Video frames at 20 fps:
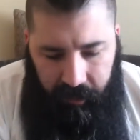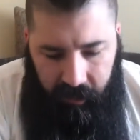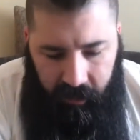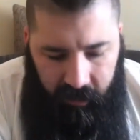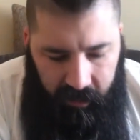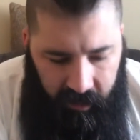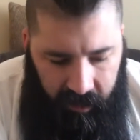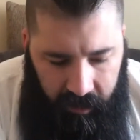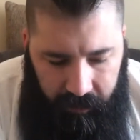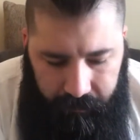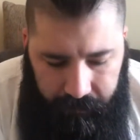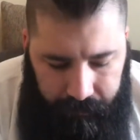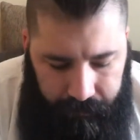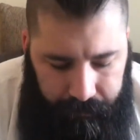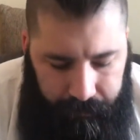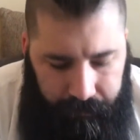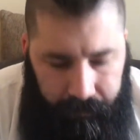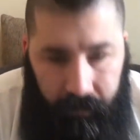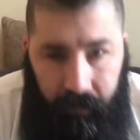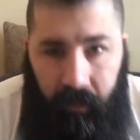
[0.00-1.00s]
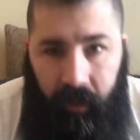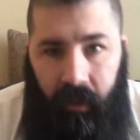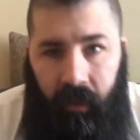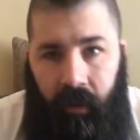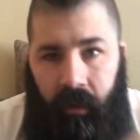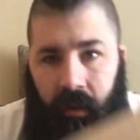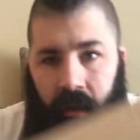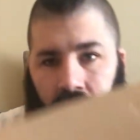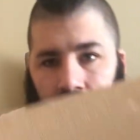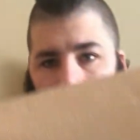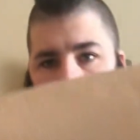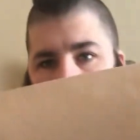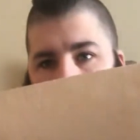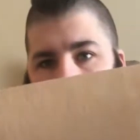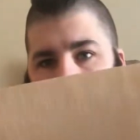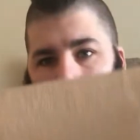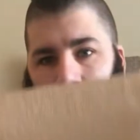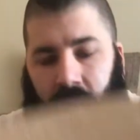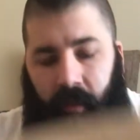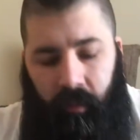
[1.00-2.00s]
it clean.
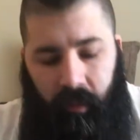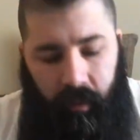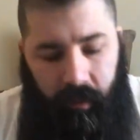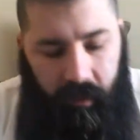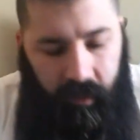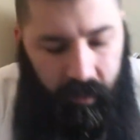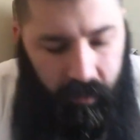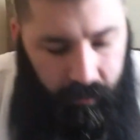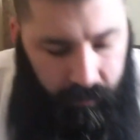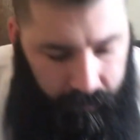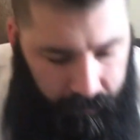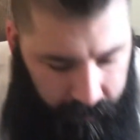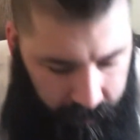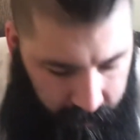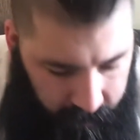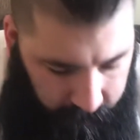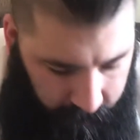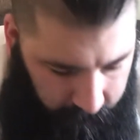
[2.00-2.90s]
And then what I'm gonna do is,